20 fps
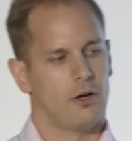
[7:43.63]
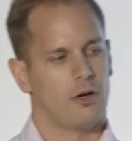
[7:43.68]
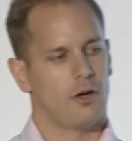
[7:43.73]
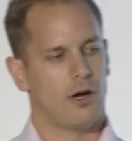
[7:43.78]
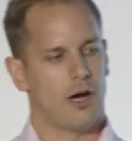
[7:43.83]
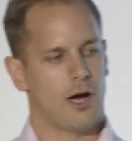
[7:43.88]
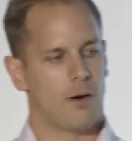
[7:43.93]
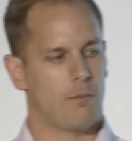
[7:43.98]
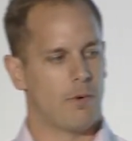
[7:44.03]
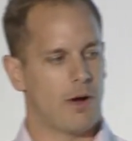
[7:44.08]

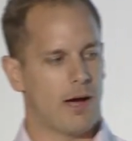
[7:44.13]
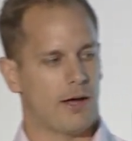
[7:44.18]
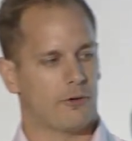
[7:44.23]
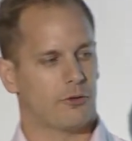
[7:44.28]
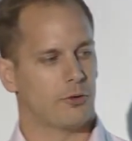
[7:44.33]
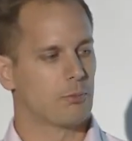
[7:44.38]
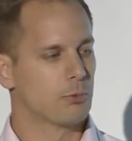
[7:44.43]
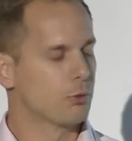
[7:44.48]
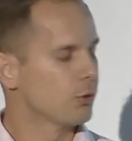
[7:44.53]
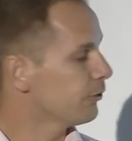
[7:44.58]
As
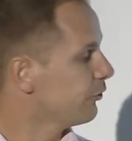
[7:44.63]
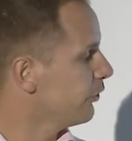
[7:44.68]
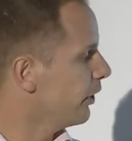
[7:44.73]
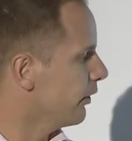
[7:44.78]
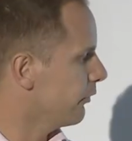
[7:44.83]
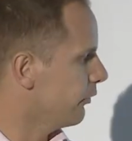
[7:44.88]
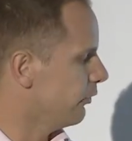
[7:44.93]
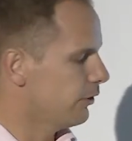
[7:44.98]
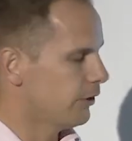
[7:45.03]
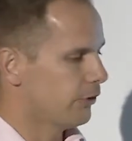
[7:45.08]
a
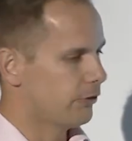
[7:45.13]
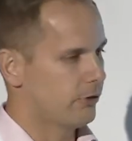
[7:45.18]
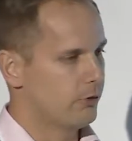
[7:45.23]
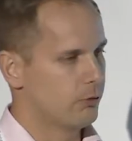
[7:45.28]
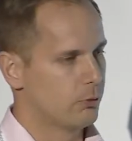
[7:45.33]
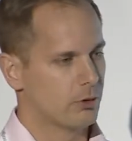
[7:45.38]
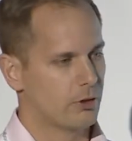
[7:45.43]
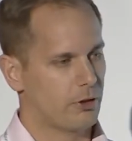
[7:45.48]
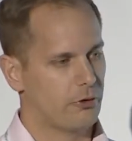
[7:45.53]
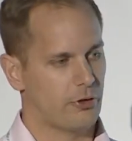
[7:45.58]
project and as an
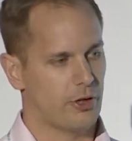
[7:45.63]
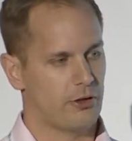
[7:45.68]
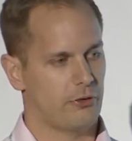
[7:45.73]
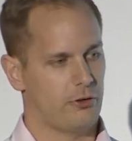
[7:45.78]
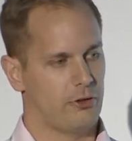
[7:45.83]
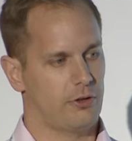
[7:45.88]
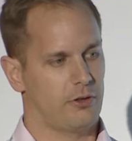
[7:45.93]
organization,